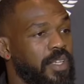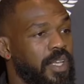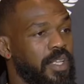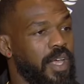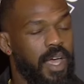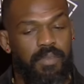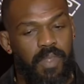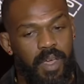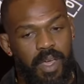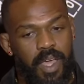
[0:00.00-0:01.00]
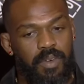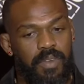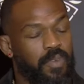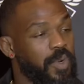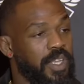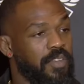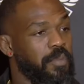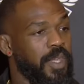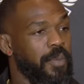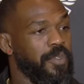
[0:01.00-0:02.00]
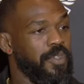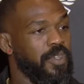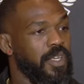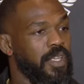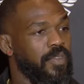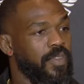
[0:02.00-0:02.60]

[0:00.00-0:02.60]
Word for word: And I, I, I don't even want to give him the opportunity.